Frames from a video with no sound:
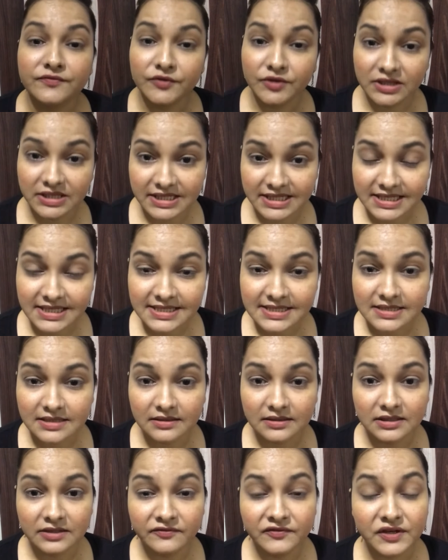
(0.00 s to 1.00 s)
this,
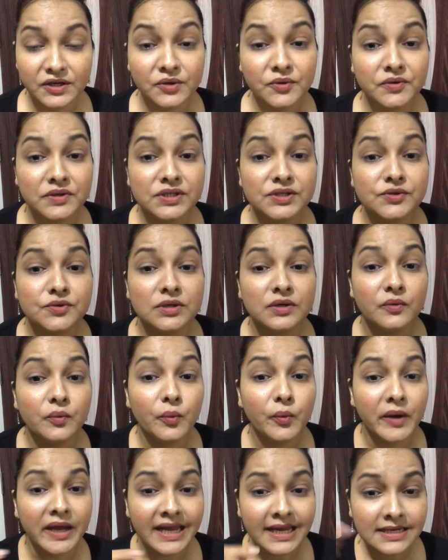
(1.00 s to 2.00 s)
we are going to do a
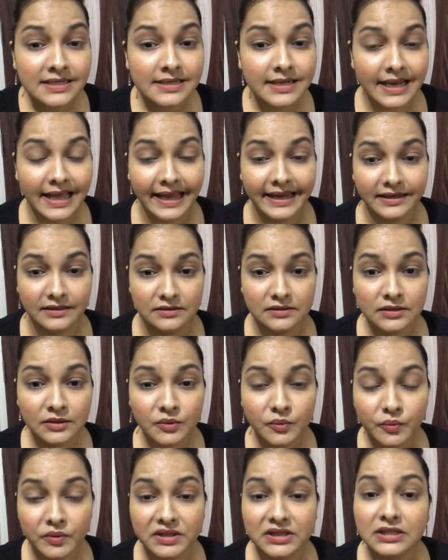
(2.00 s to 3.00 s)
winged liner
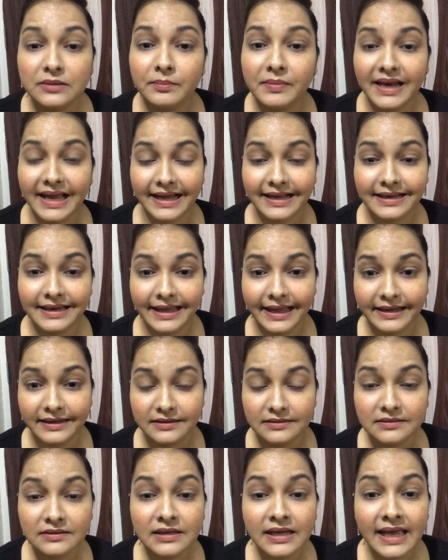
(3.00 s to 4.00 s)
with the black
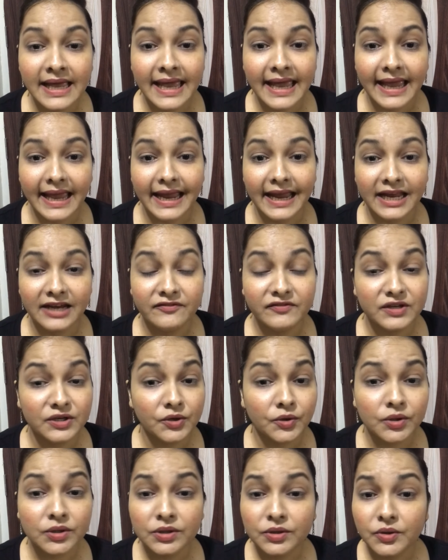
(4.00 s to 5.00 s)
liner, and we are
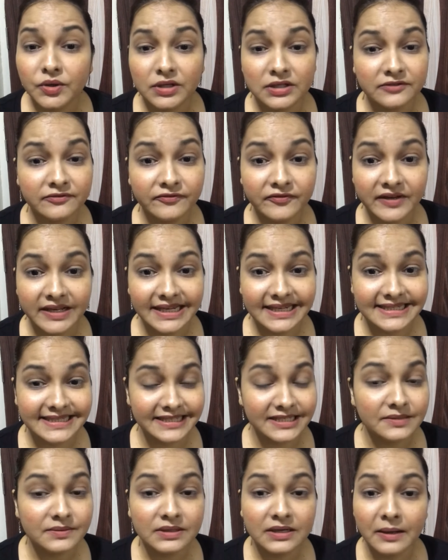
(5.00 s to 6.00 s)
not going to fill it
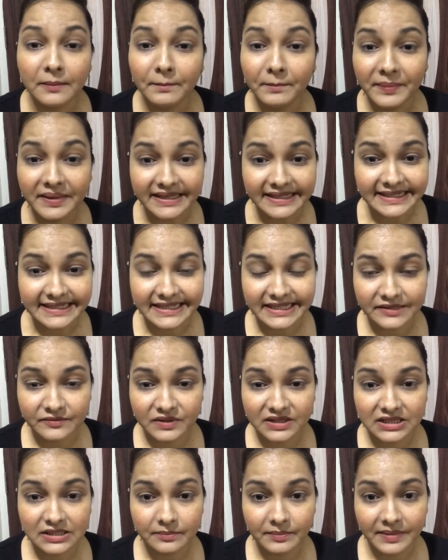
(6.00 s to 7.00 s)
in completely
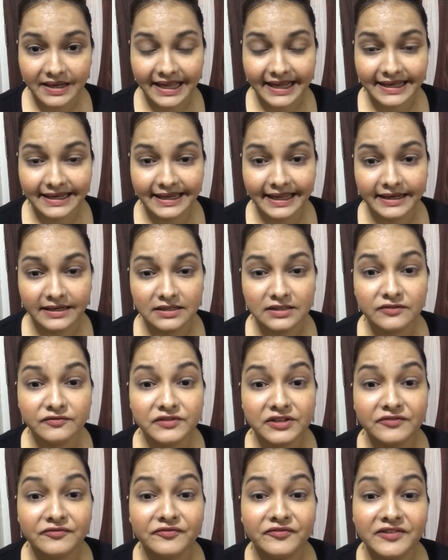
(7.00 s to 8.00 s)
with the black liner.
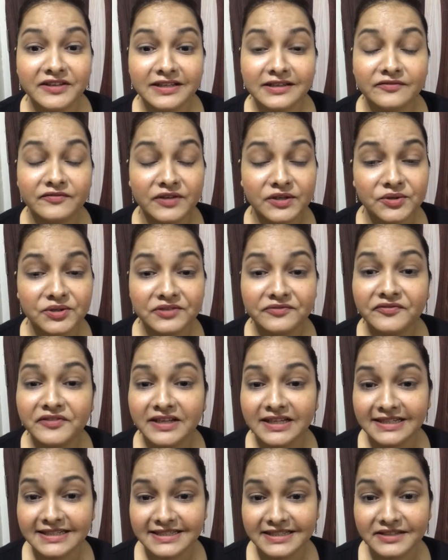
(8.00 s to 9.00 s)
We're going to
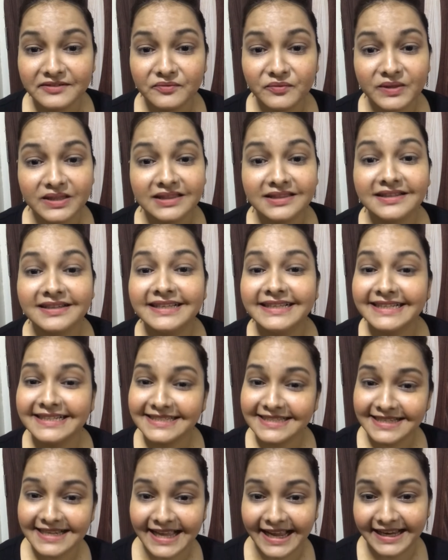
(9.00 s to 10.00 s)
fill it in with the
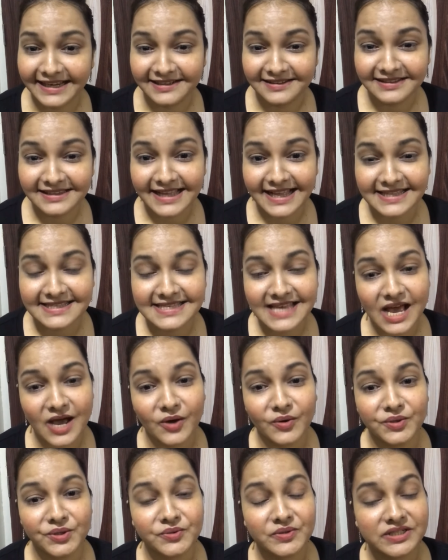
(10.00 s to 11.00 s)
glitter liner. That's
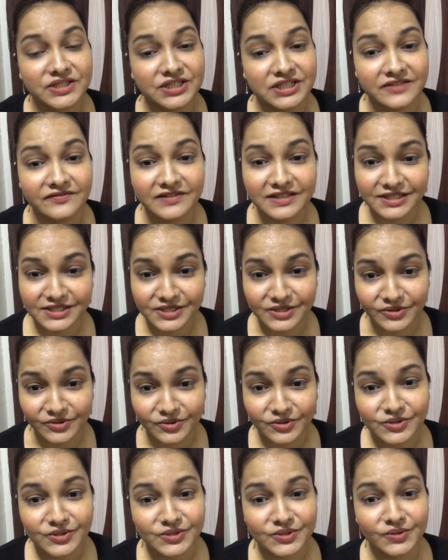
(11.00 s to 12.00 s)
how you achieve this
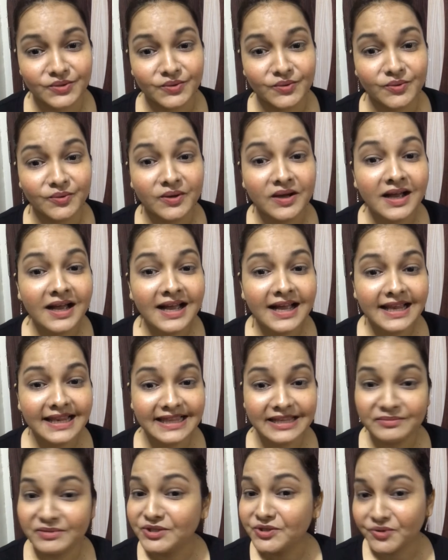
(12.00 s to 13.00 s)
look. So
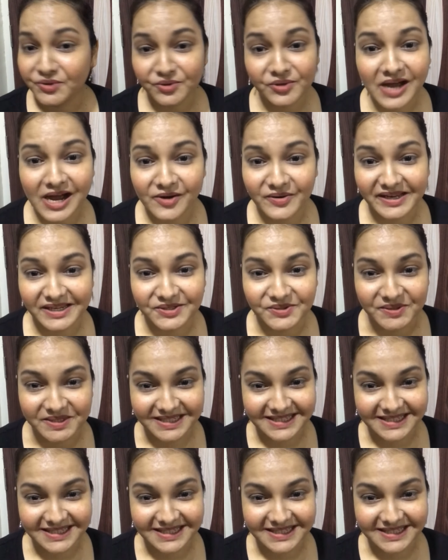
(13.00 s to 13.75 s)
let me show you how I do it.